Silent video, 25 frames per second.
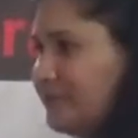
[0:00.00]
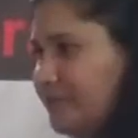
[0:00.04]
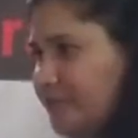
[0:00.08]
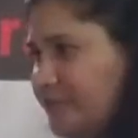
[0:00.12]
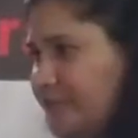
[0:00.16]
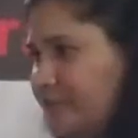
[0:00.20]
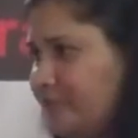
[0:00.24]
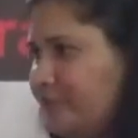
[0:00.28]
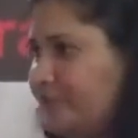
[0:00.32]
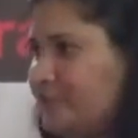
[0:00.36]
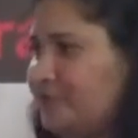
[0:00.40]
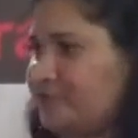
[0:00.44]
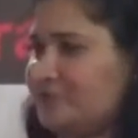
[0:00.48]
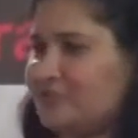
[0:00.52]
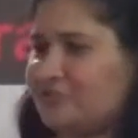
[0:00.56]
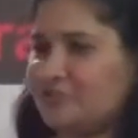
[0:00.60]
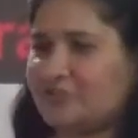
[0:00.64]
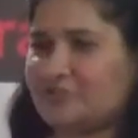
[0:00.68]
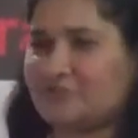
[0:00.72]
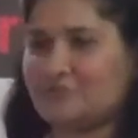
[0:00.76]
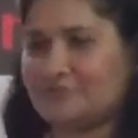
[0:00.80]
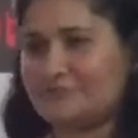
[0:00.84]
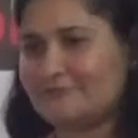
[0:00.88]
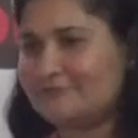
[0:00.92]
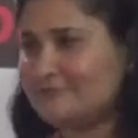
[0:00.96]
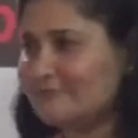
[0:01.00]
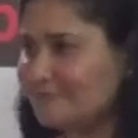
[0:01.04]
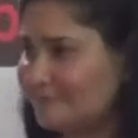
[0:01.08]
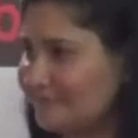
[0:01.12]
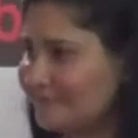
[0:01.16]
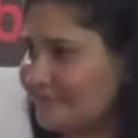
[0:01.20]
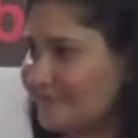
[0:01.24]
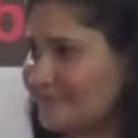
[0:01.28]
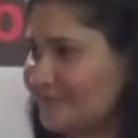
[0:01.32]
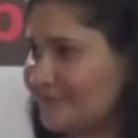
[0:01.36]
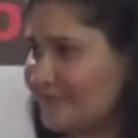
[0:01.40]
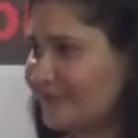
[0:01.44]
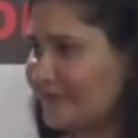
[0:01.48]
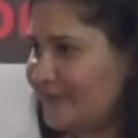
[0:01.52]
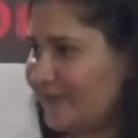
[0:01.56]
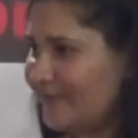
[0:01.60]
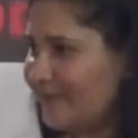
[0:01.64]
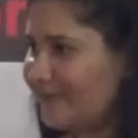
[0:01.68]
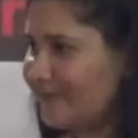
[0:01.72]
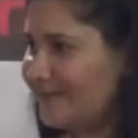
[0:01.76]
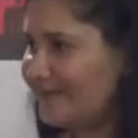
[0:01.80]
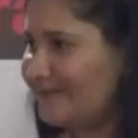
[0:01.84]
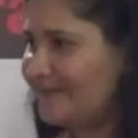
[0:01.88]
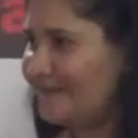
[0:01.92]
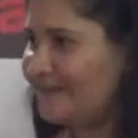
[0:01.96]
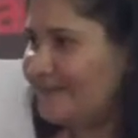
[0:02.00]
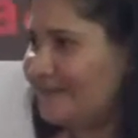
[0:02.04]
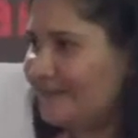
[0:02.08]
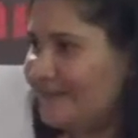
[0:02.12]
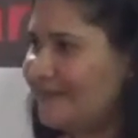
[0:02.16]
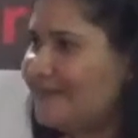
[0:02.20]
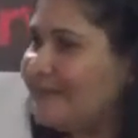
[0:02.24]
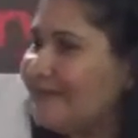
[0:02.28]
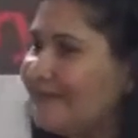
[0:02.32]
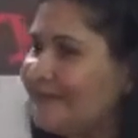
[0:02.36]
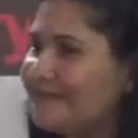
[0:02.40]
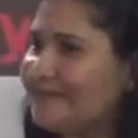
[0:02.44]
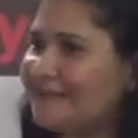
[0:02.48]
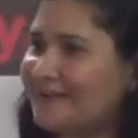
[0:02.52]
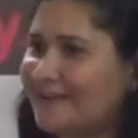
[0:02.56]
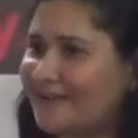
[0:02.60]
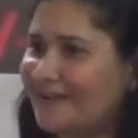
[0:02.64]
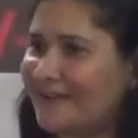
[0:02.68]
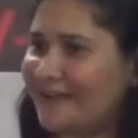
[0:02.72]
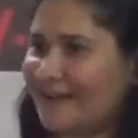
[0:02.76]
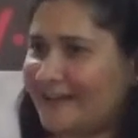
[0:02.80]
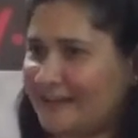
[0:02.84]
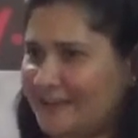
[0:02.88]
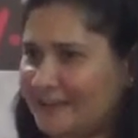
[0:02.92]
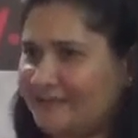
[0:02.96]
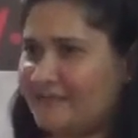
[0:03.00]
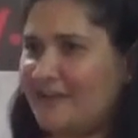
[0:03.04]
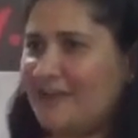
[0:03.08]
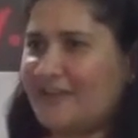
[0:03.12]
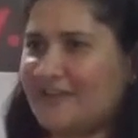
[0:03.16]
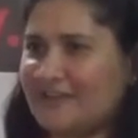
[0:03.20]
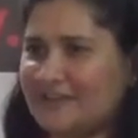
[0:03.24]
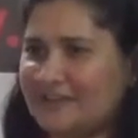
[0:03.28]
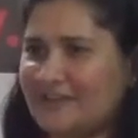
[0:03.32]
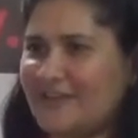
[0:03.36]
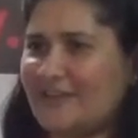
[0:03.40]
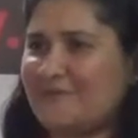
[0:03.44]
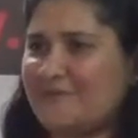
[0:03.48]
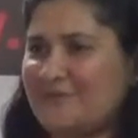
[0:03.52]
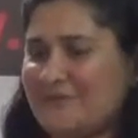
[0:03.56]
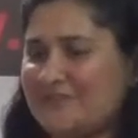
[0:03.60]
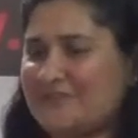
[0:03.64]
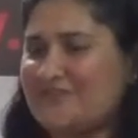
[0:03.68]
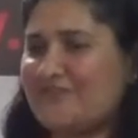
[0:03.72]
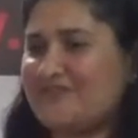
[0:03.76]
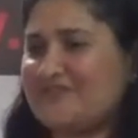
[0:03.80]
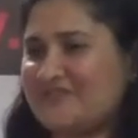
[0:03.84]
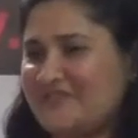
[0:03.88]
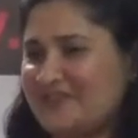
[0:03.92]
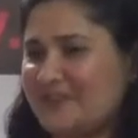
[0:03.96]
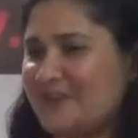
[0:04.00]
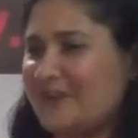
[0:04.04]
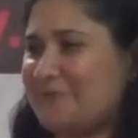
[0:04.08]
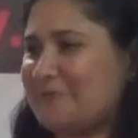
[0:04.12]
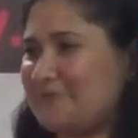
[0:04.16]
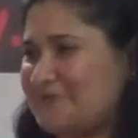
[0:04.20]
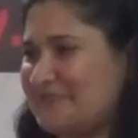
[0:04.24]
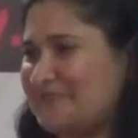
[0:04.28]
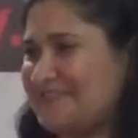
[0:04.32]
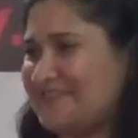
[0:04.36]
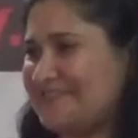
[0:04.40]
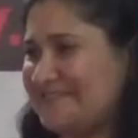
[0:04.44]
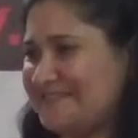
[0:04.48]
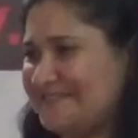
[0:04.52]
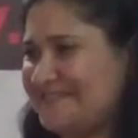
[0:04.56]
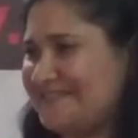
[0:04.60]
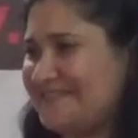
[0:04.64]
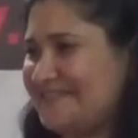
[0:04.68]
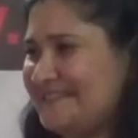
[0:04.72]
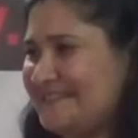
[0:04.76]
of the politician today, the collective archetype is of corruption.